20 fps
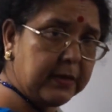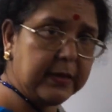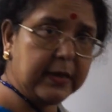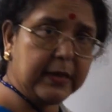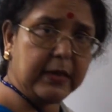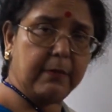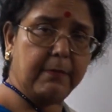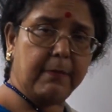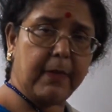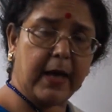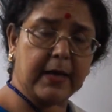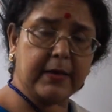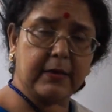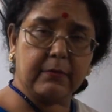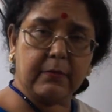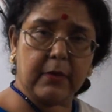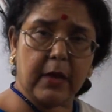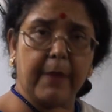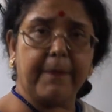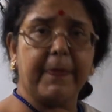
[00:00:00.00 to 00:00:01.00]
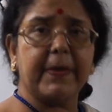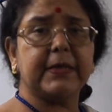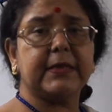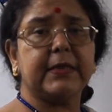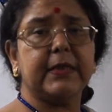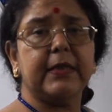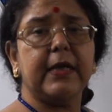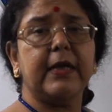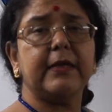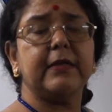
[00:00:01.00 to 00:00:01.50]
that a
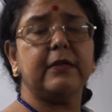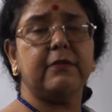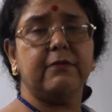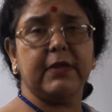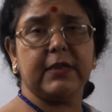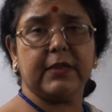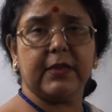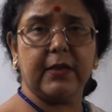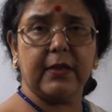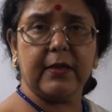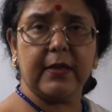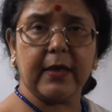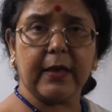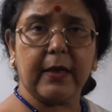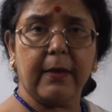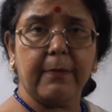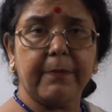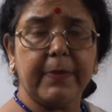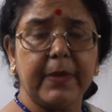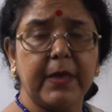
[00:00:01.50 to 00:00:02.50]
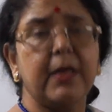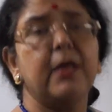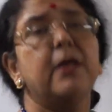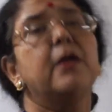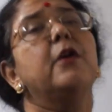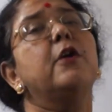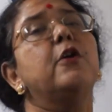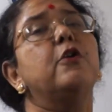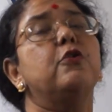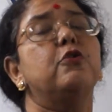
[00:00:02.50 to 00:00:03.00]
person has invested in a company.
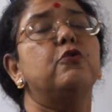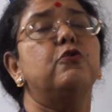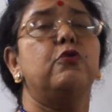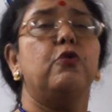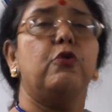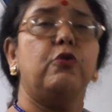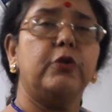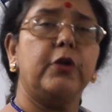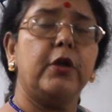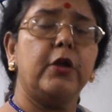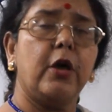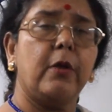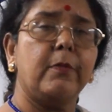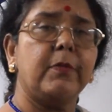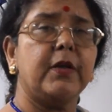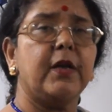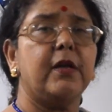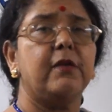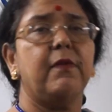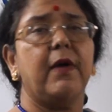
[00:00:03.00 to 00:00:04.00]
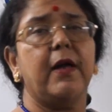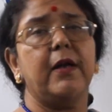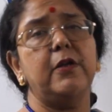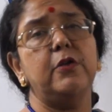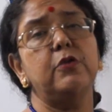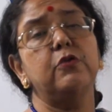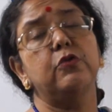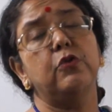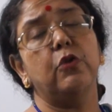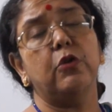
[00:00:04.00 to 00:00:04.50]
You know the nominal
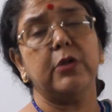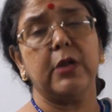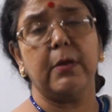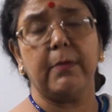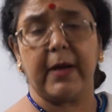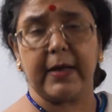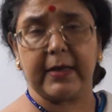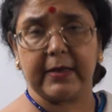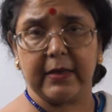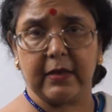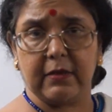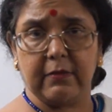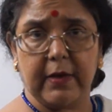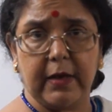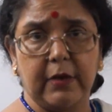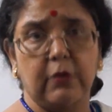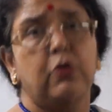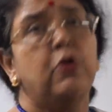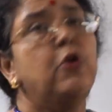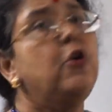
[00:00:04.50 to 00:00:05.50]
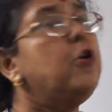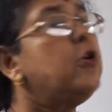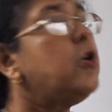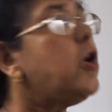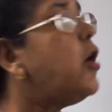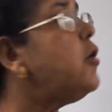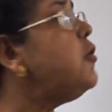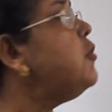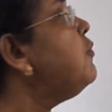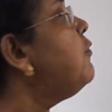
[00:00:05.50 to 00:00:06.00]
value, you know the market value.
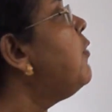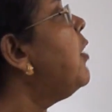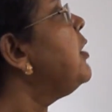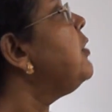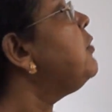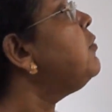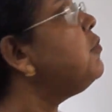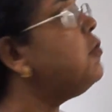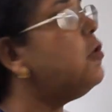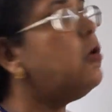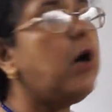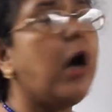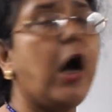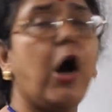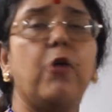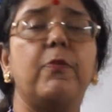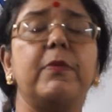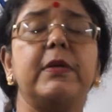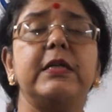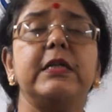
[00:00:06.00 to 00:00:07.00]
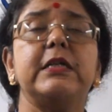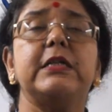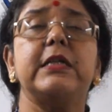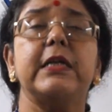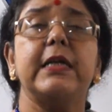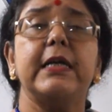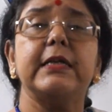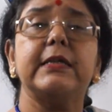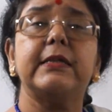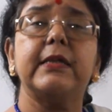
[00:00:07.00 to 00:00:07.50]
Now you want to know how many
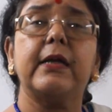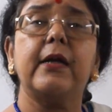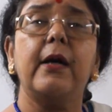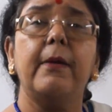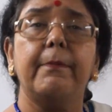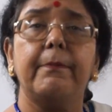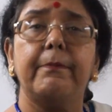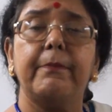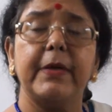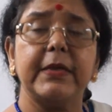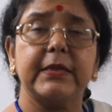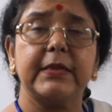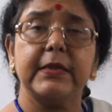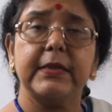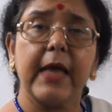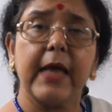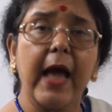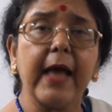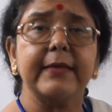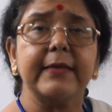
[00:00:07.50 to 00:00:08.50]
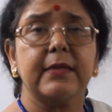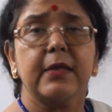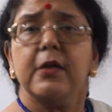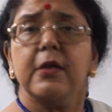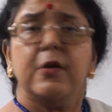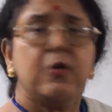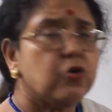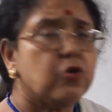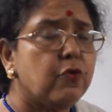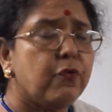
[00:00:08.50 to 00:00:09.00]
shares the person has.
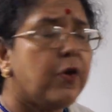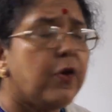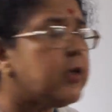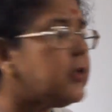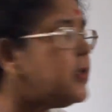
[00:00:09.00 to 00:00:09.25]
So for